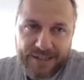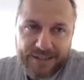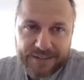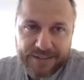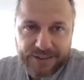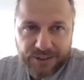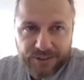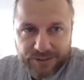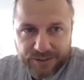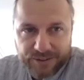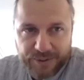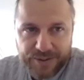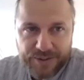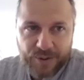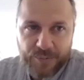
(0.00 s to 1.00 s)
consulting
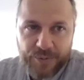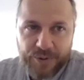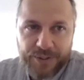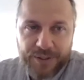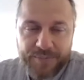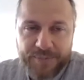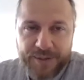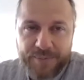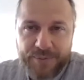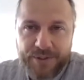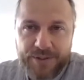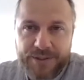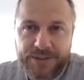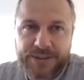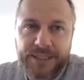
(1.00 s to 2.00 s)
with community
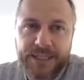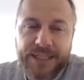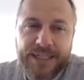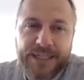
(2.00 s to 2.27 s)
members.